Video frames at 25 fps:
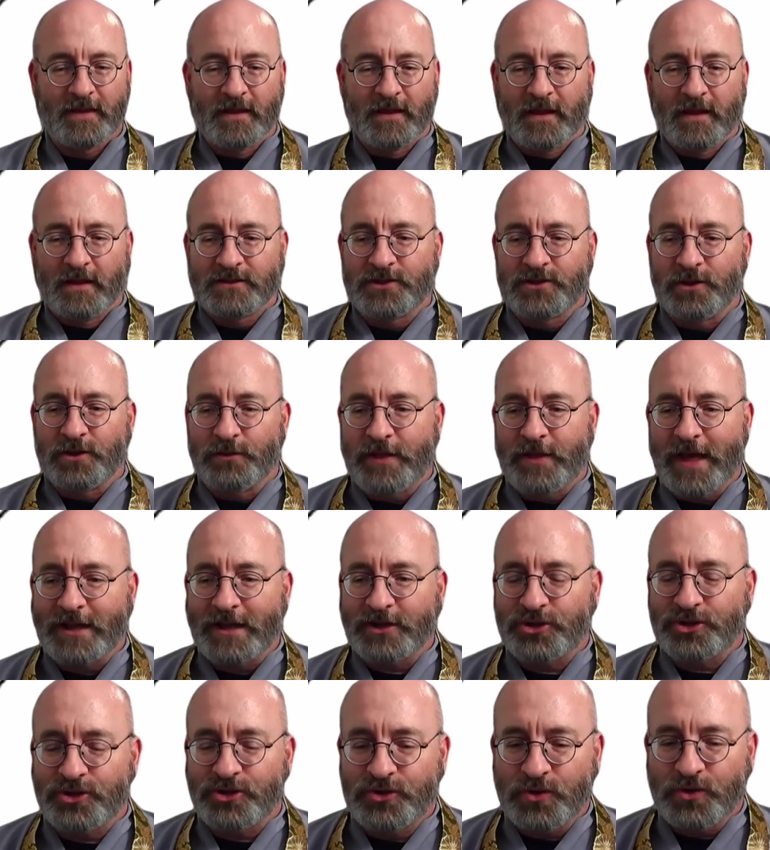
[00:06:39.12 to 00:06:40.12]
So that
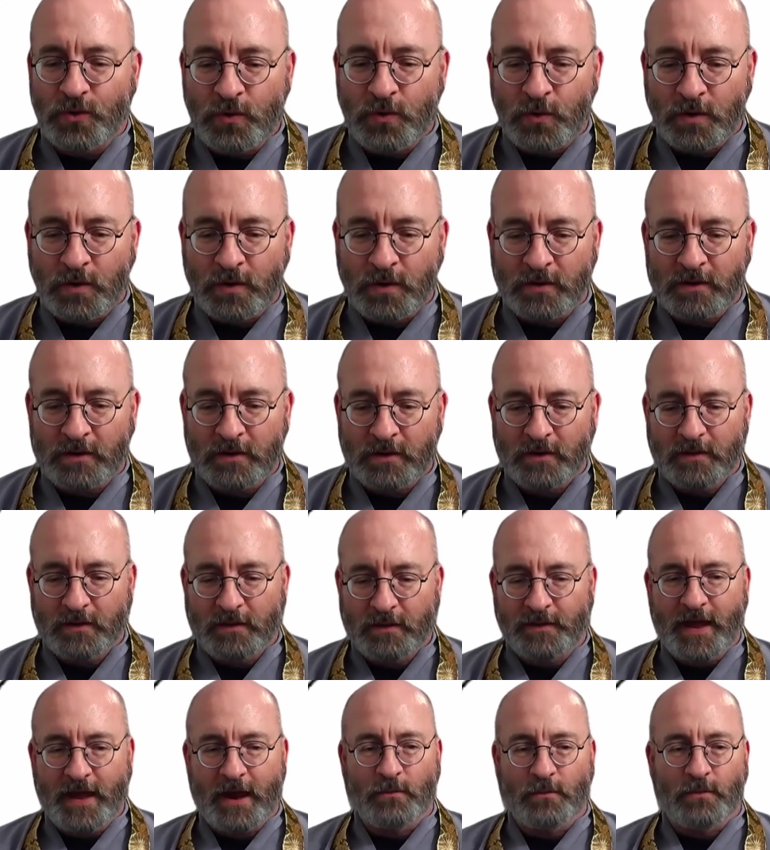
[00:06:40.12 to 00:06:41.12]
shore
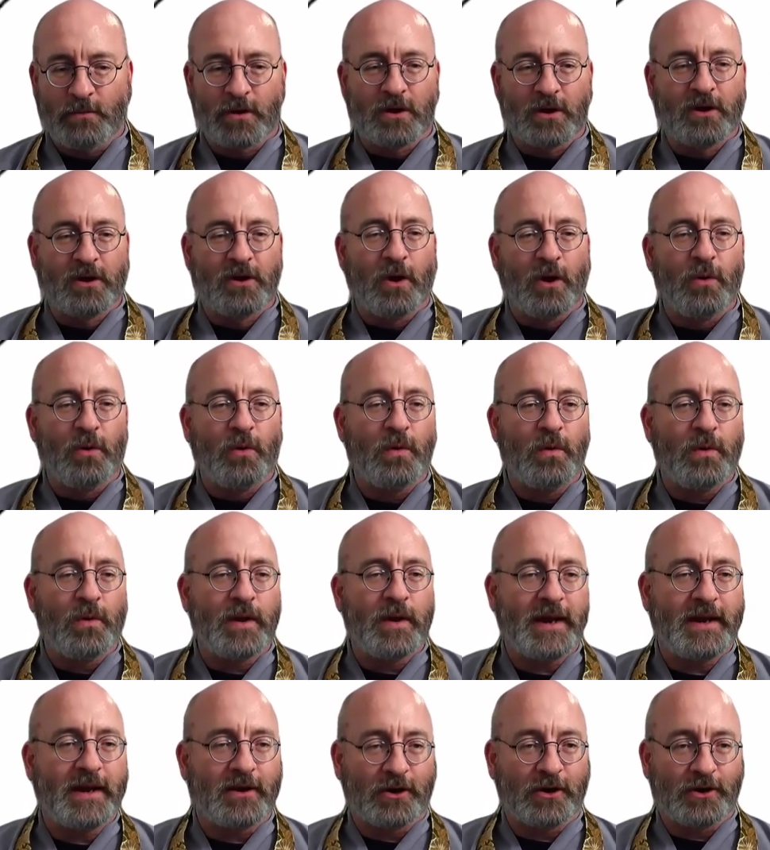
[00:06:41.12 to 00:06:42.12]
that we're
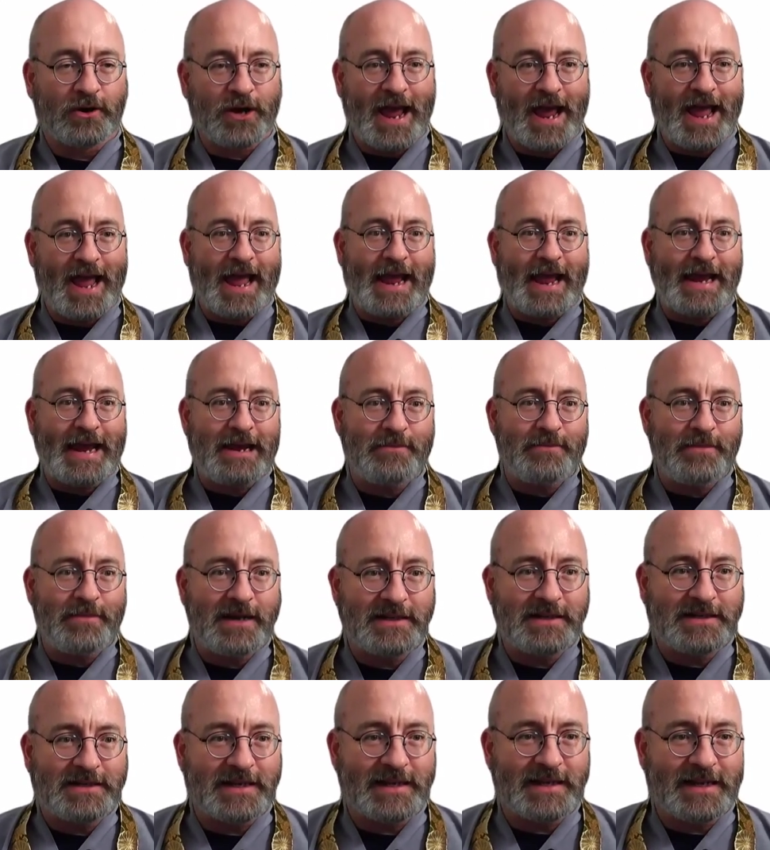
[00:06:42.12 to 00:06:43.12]
going or
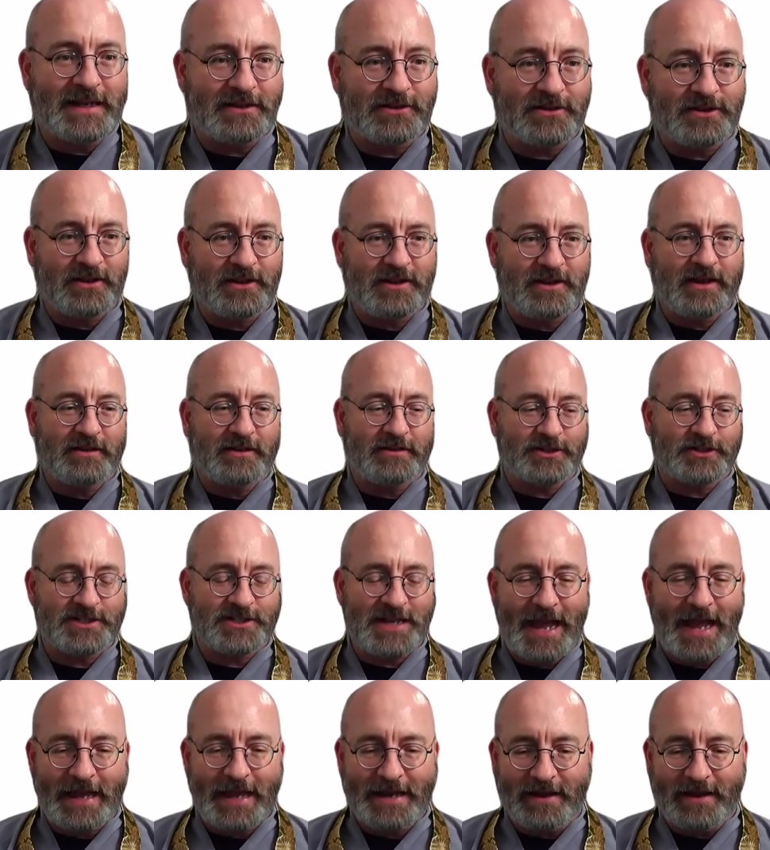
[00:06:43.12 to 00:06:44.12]
aiming to get to the other
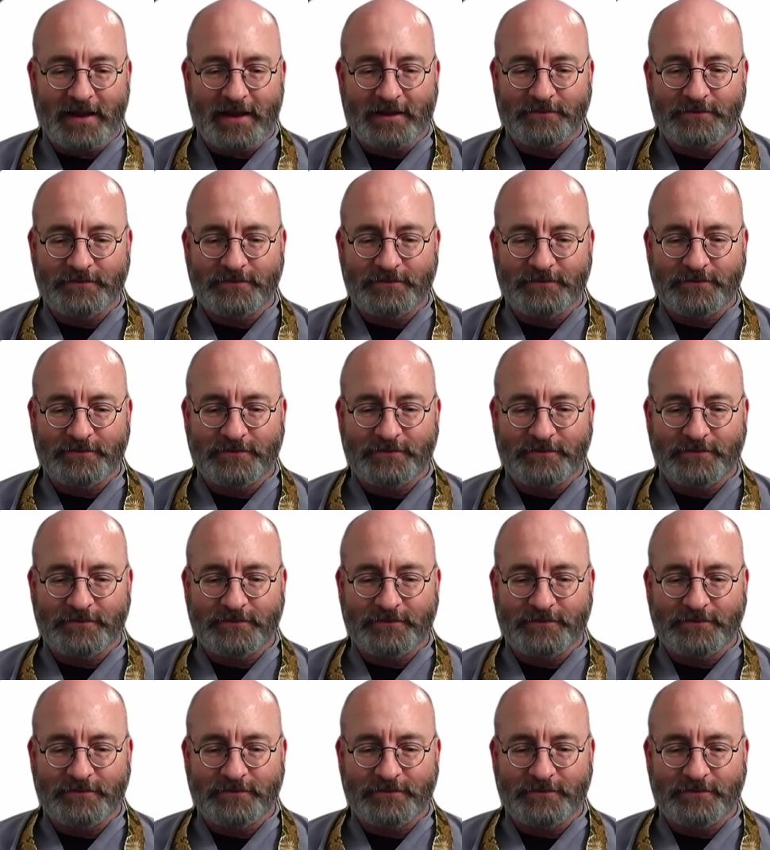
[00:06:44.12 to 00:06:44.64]
side of